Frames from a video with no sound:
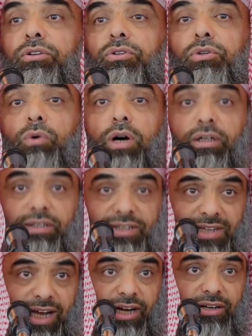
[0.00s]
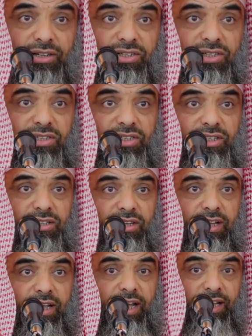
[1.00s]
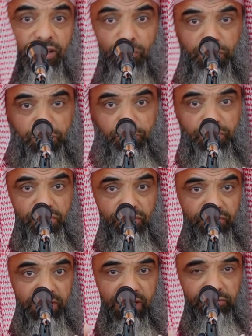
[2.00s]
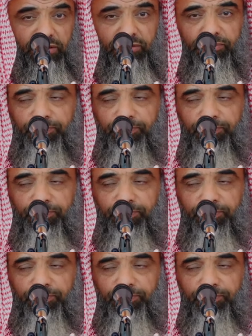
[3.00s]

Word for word: to our desires and the whispers of the devil.